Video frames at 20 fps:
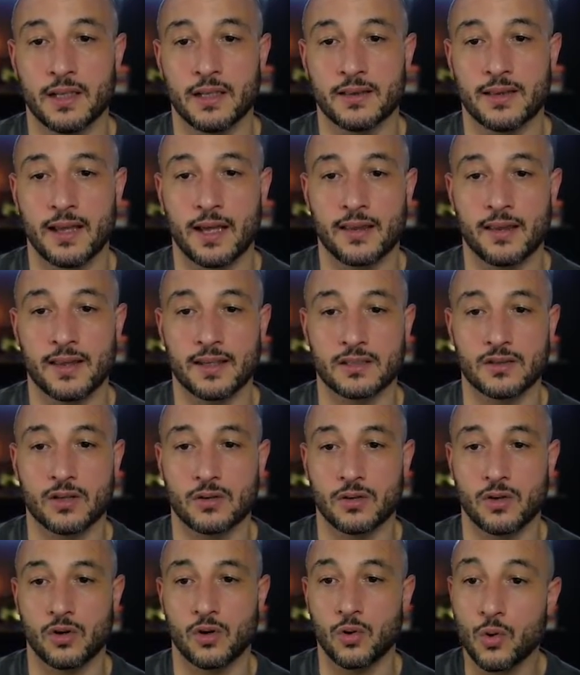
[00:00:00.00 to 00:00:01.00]
that this
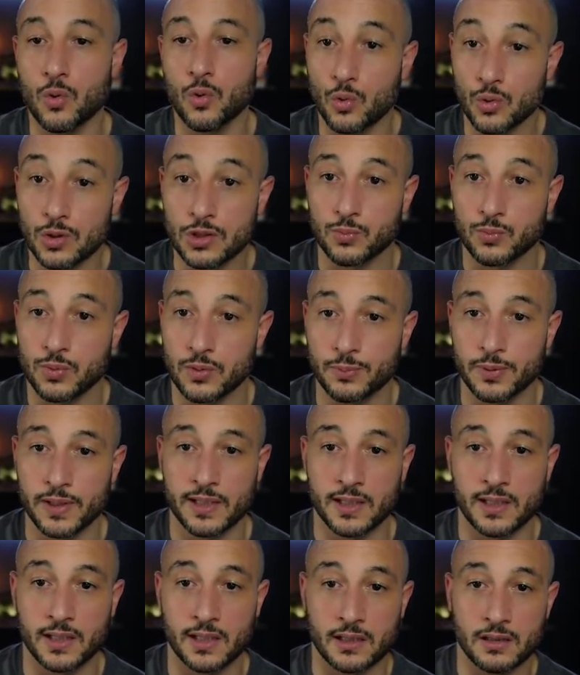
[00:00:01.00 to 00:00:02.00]
course would
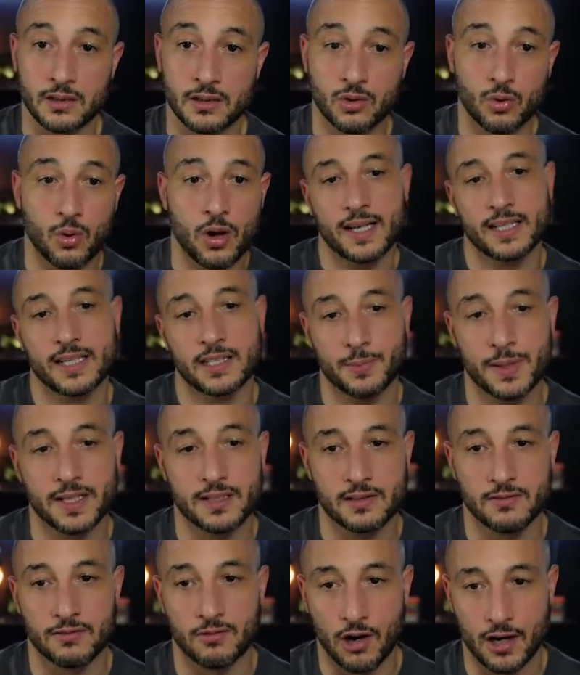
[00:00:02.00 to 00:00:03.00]
be quite
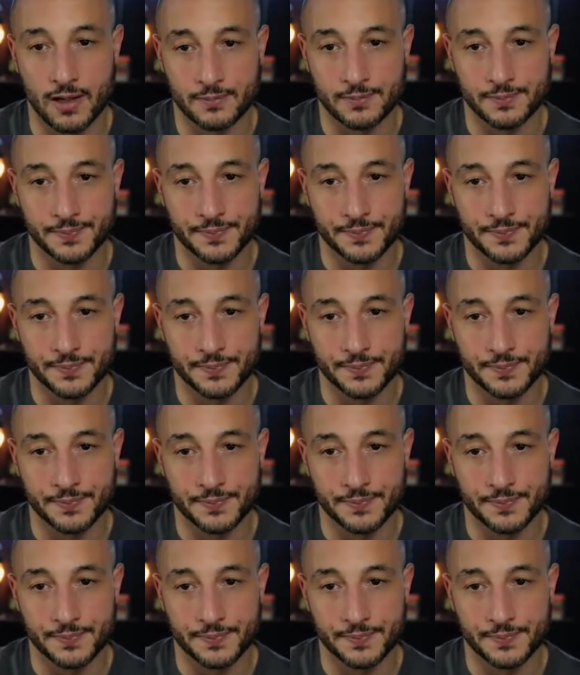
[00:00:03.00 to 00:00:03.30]
expensive, right?